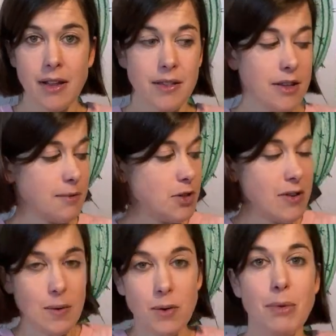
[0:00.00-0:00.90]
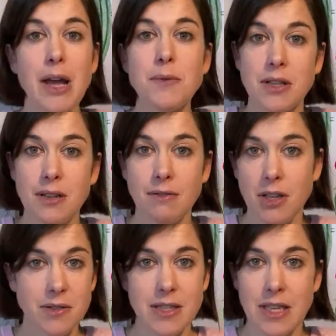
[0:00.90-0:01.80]
the tree wouldn't be able to
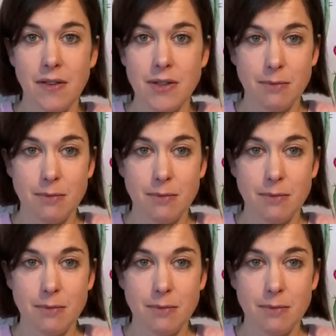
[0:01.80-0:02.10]
use its leaves